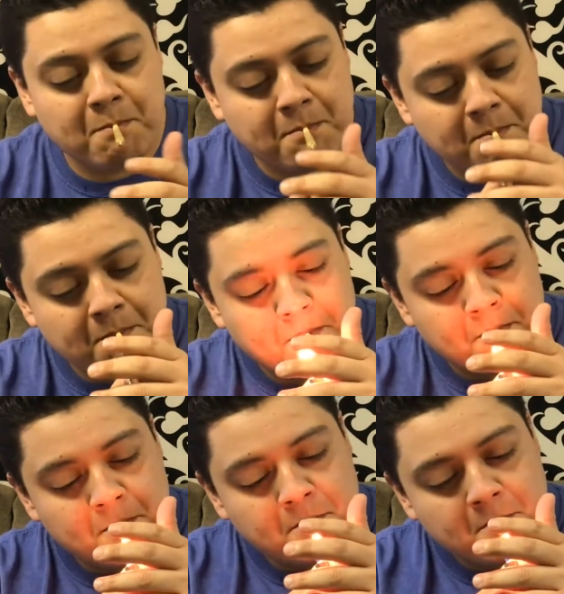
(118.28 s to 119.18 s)

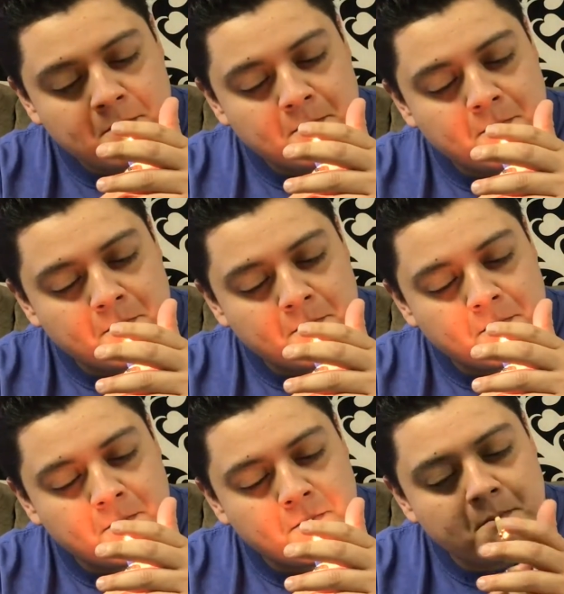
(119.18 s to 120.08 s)

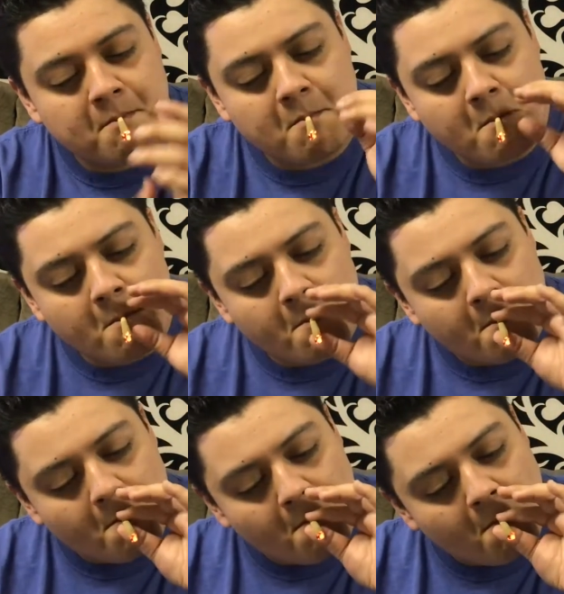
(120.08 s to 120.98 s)

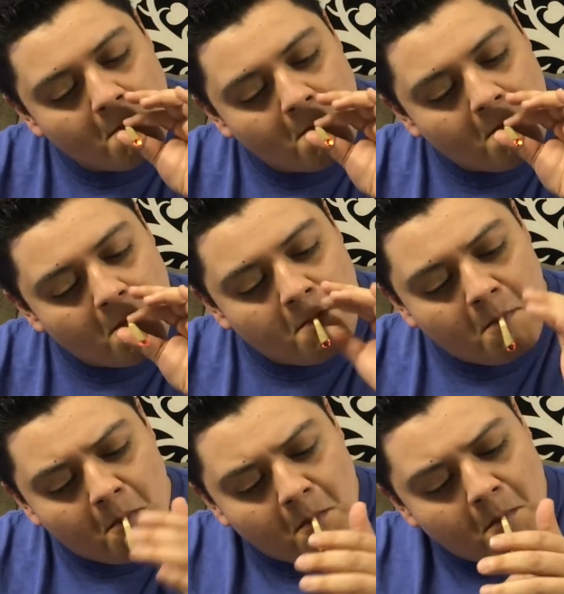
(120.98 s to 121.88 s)

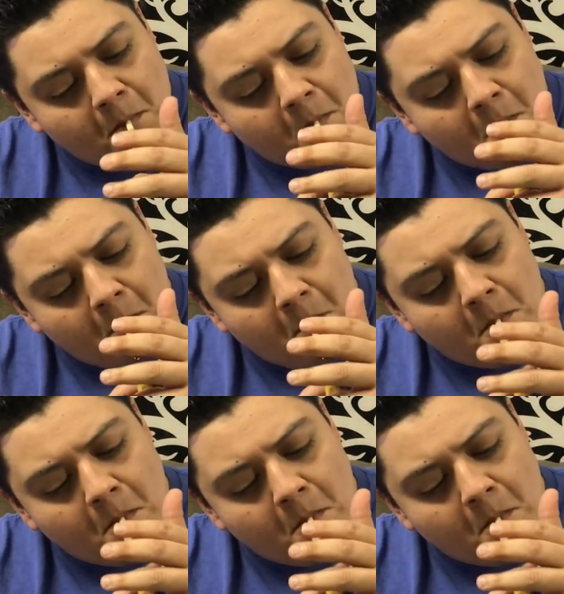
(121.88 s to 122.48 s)
No one is speaking in this clip.